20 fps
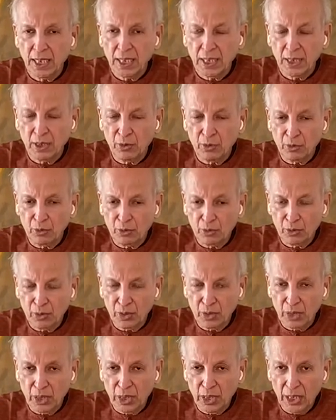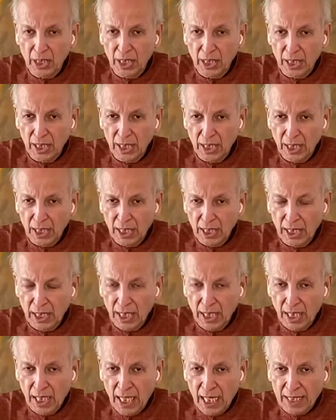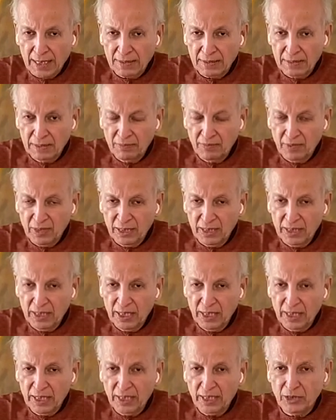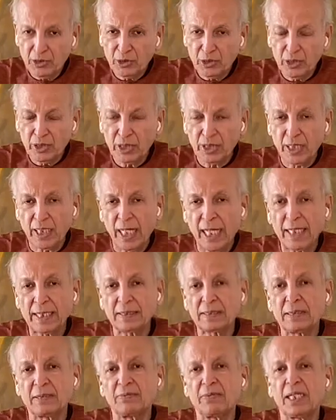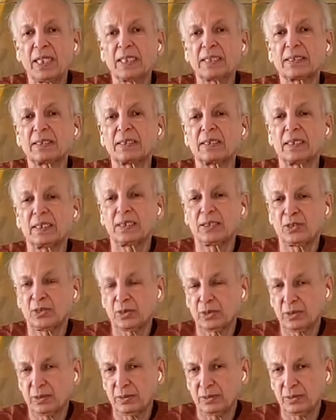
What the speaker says: your active inhalation and active exhalation.